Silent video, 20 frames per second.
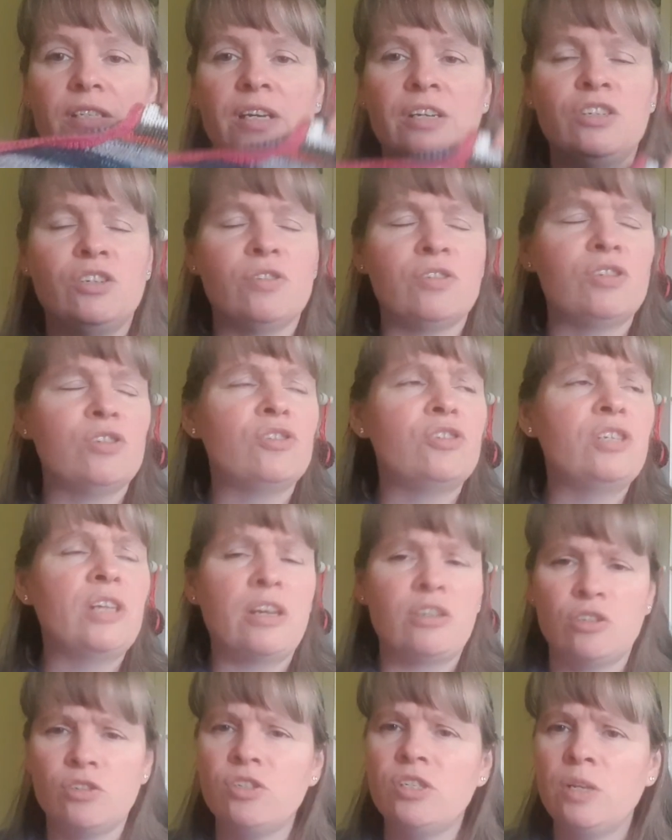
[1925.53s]
I shall
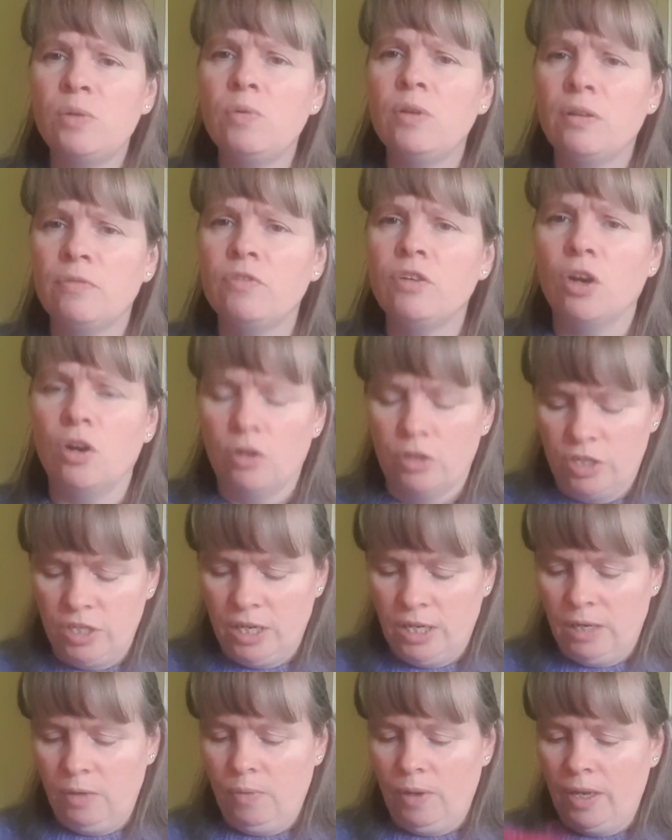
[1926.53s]
see what I've got
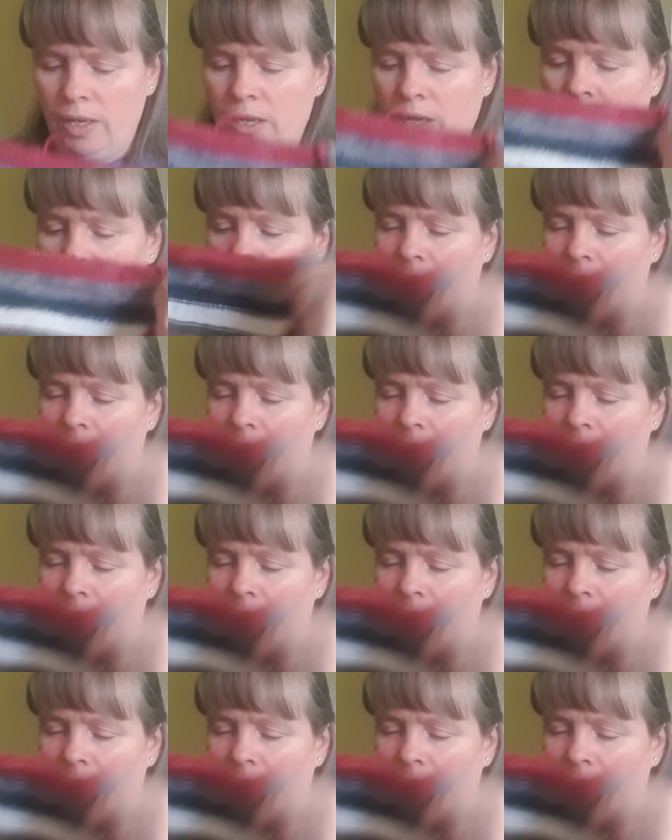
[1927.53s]
anyway.